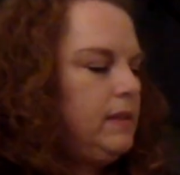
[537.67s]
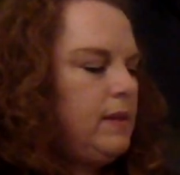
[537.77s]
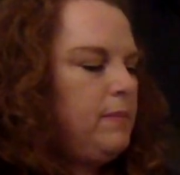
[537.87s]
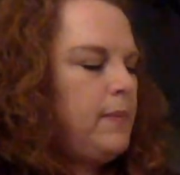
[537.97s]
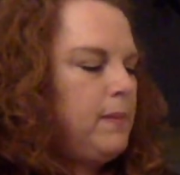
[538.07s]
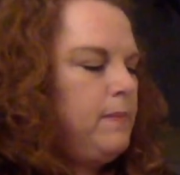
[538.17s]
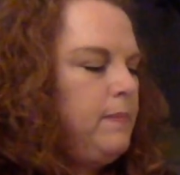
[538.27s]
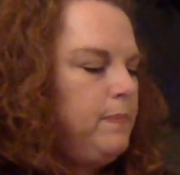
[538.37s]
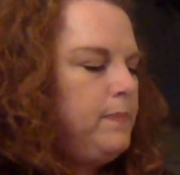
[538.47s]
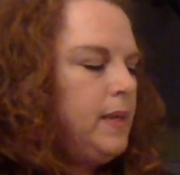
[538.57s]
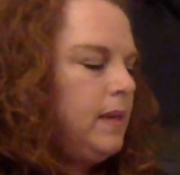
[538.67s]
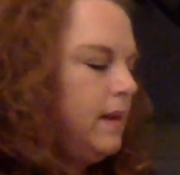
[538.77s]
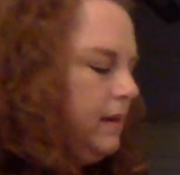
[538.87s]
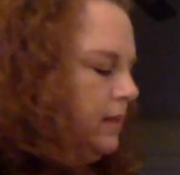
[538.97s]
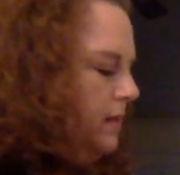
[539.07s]
up, my B
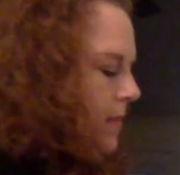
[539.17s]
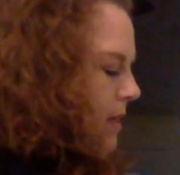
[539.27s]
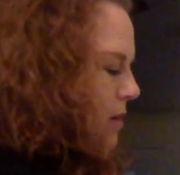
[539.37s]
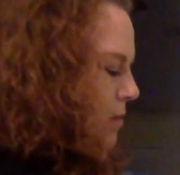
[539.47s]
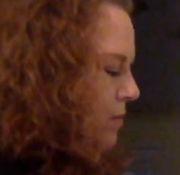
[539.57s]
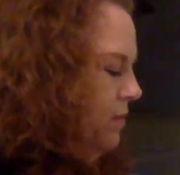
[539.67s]
got into my O.